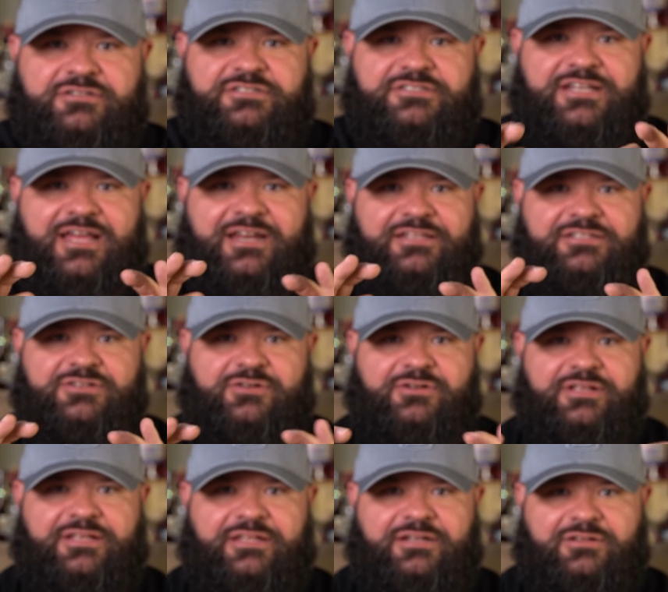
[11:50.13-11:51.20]
just kind of start
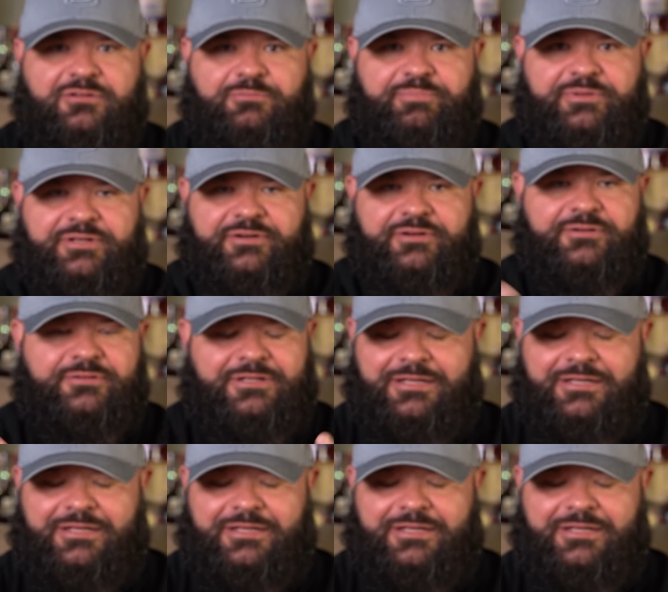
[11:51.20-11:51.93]
to get a little bitter.